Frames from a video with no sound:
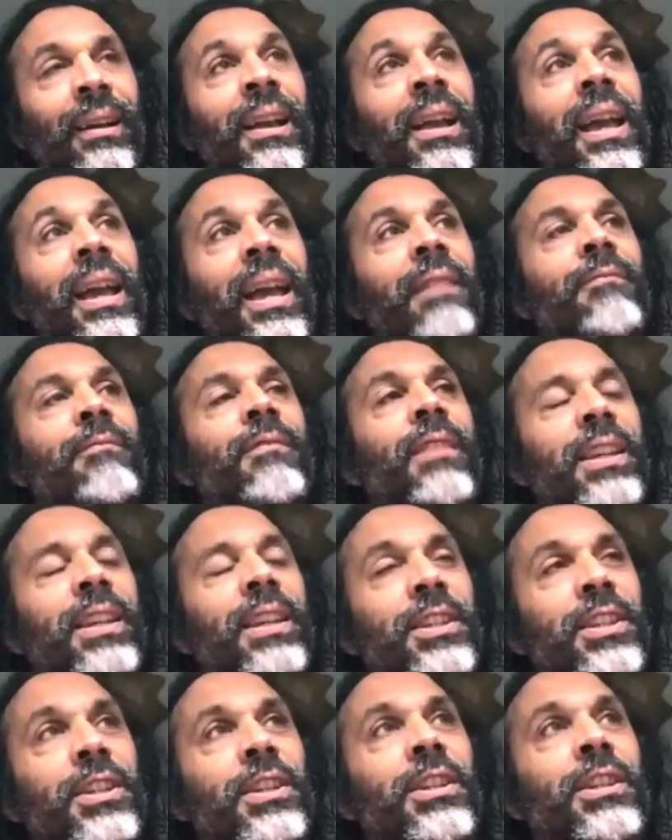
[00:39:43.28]
in
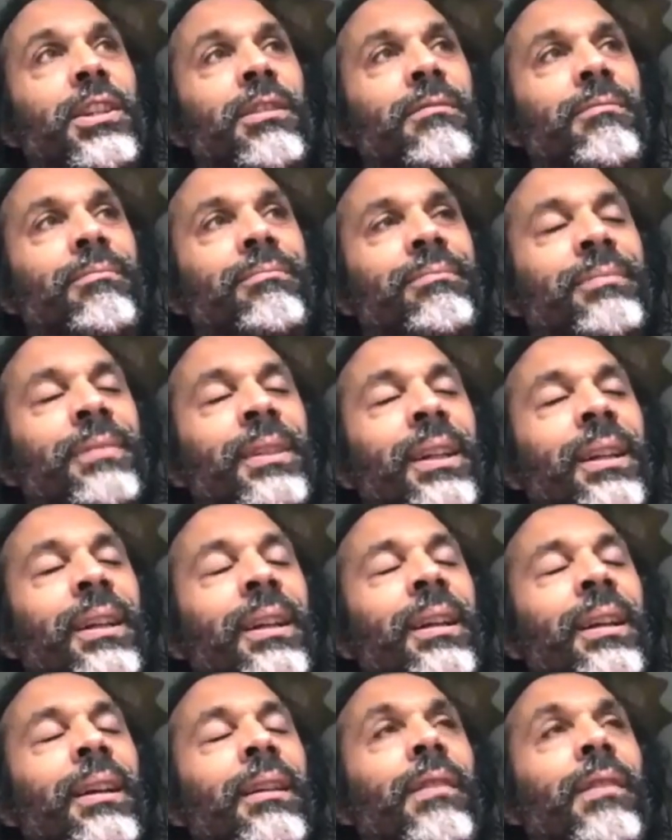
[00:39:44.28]
this
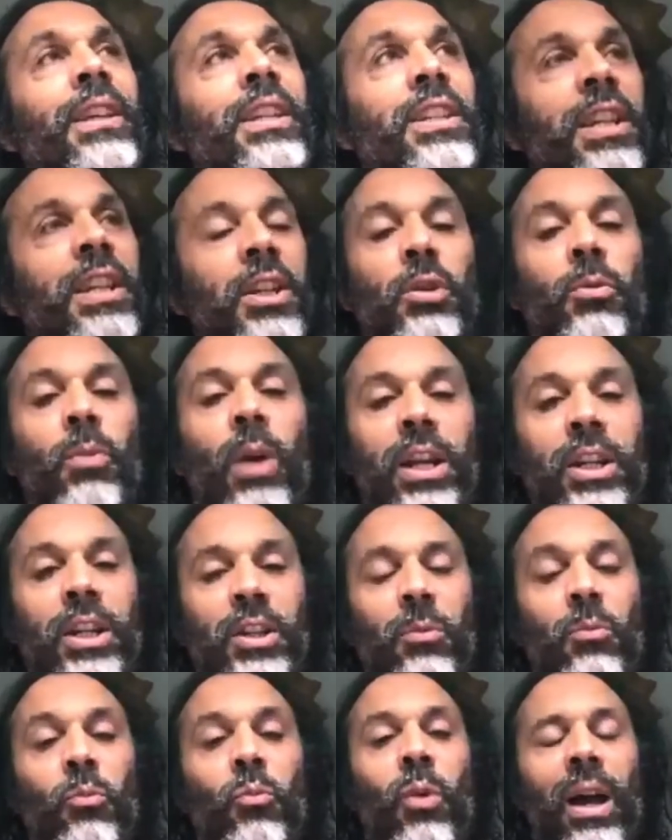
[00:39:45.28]
the
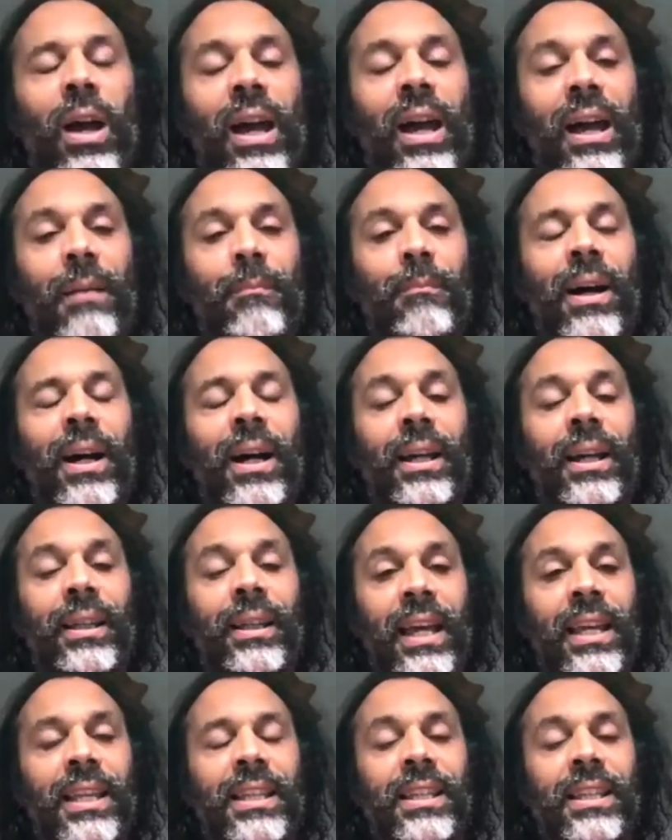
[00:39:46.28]
situation where my
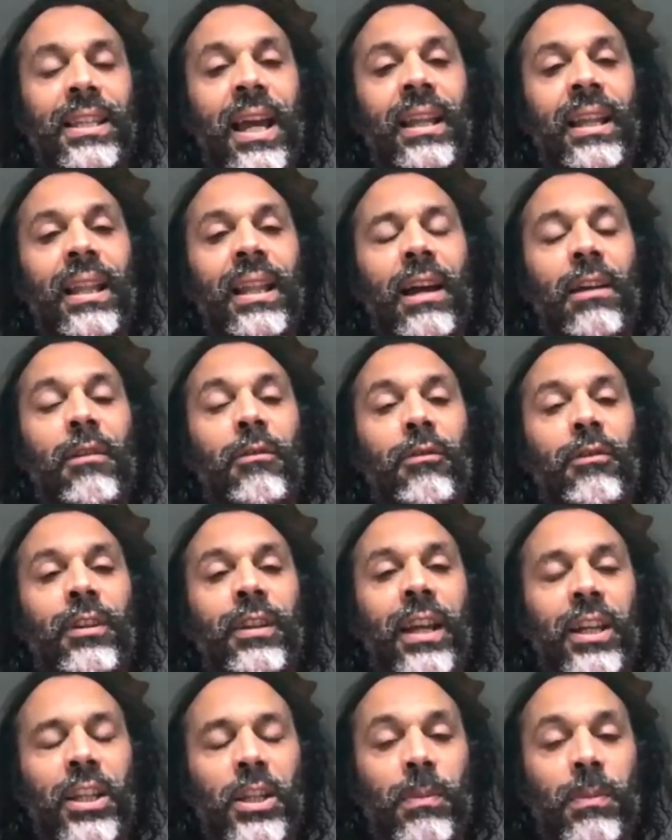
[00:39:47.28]
day-to-day life and
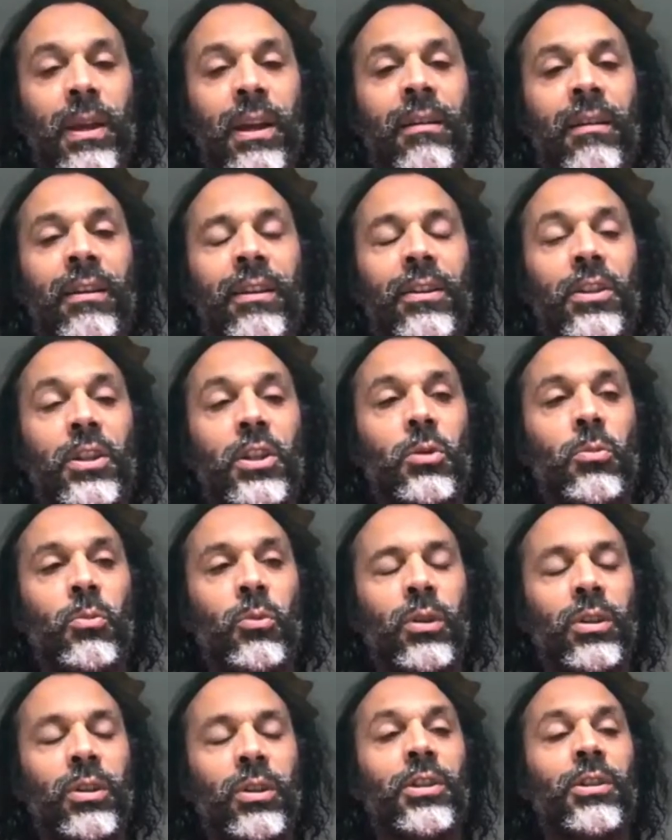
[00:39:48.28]
experience
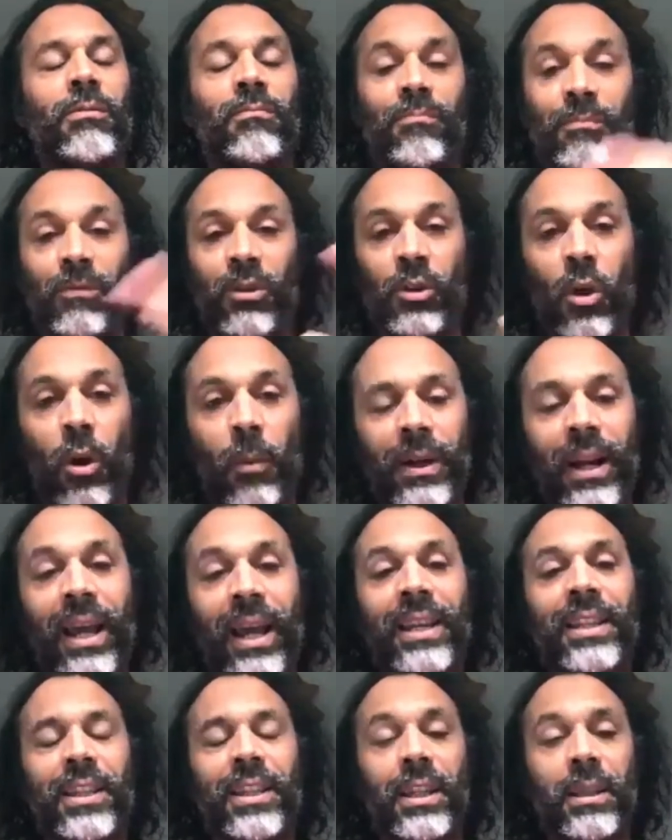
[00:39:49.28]
was
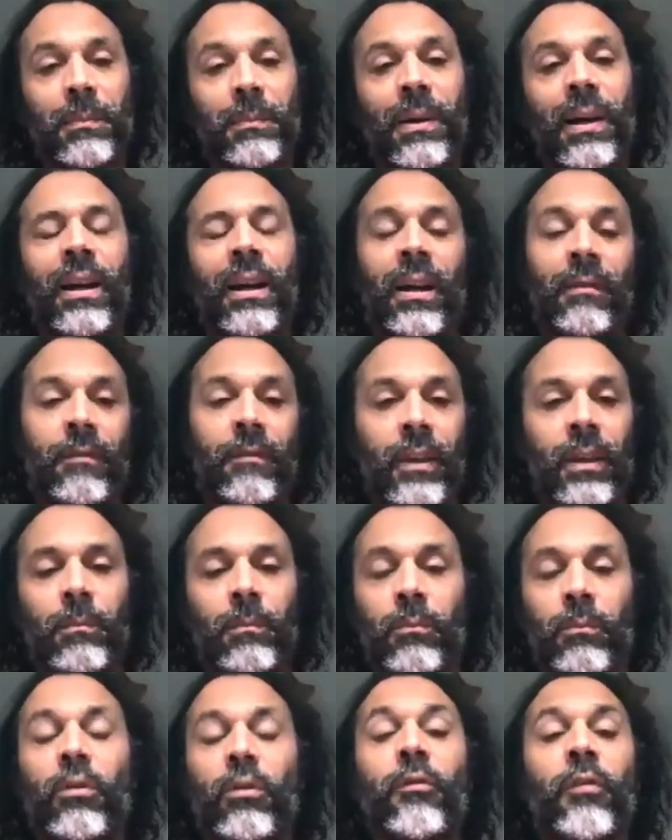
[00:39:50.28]
dominated by the
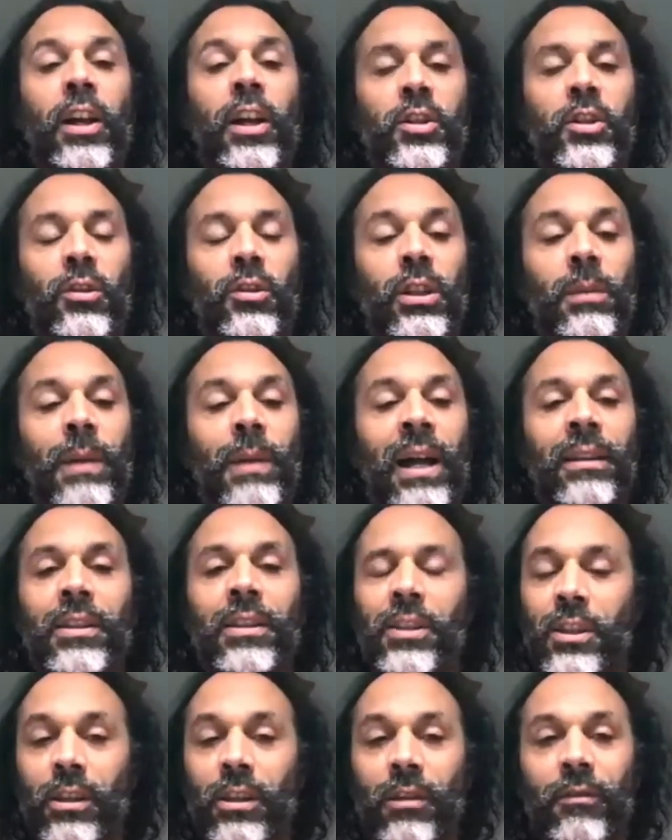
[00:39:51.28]
professional
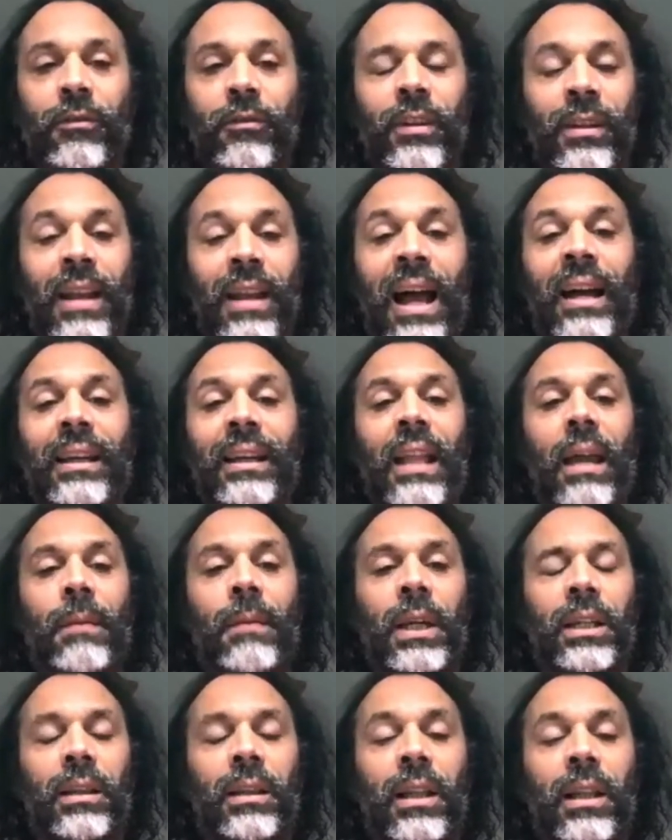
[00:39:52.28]
demands of an
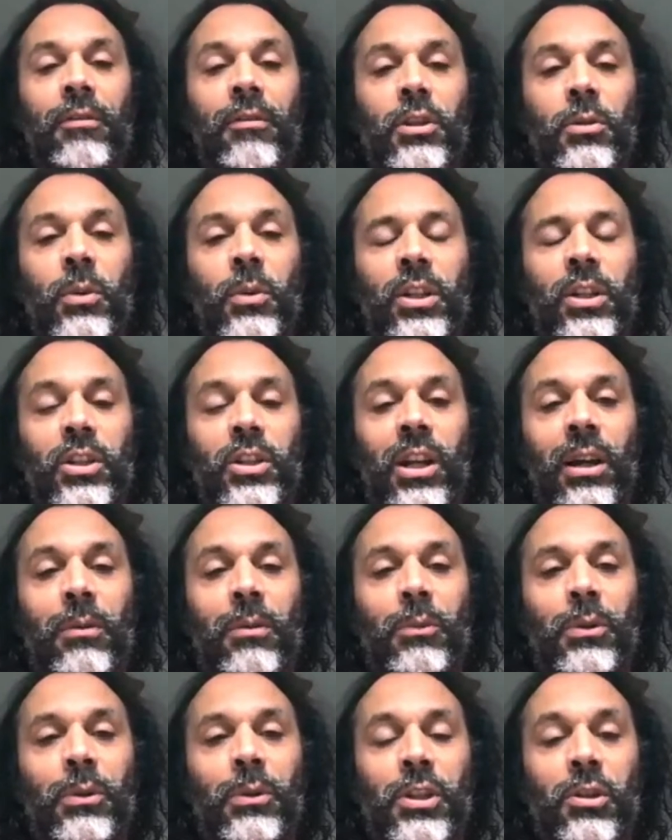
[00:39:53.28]
academic life to which I
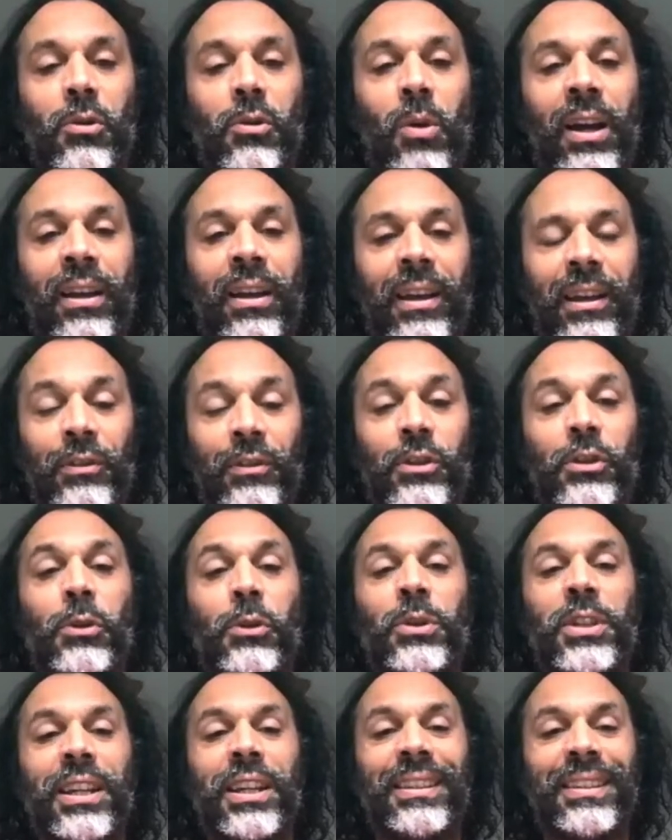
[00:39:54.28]
was quite
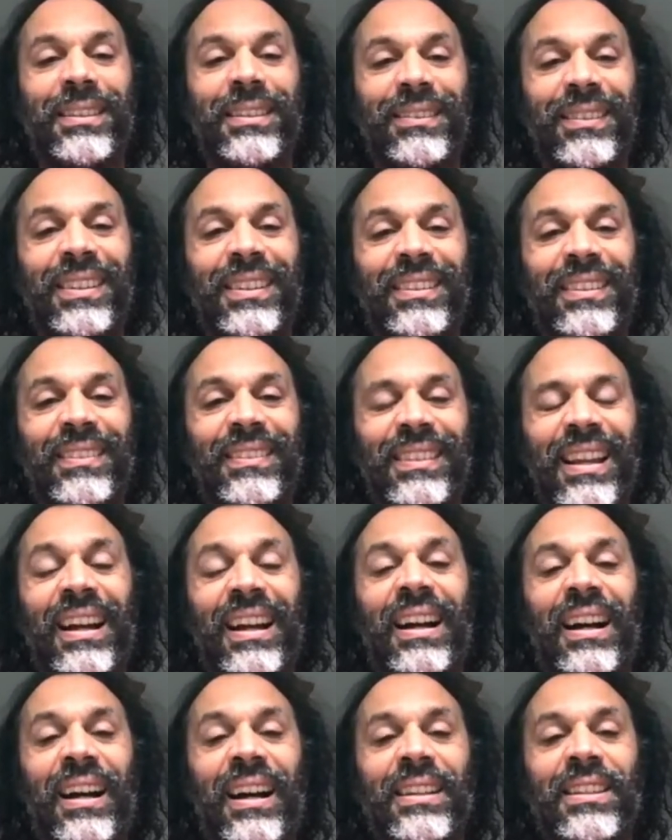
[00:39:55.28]
ill-suited with
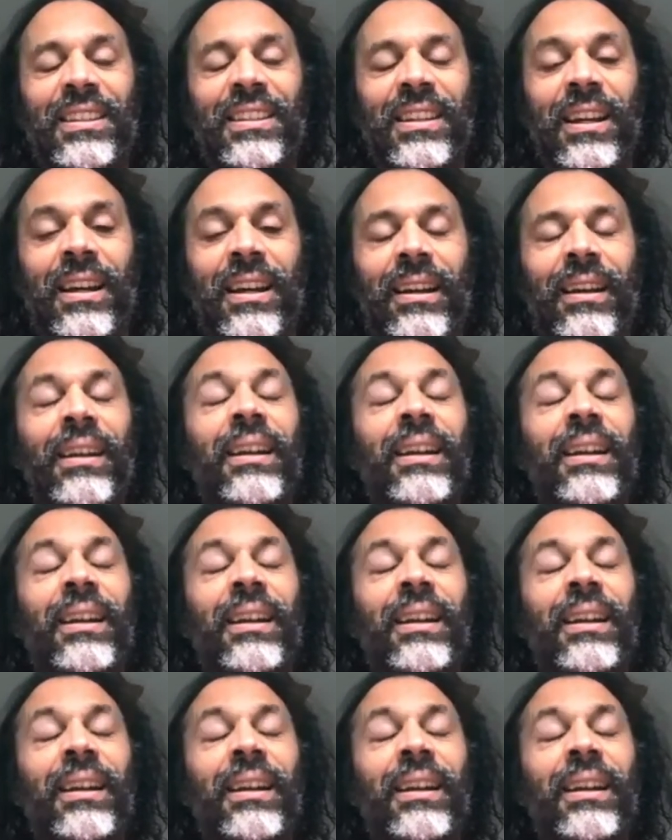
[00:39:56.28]
hindsight.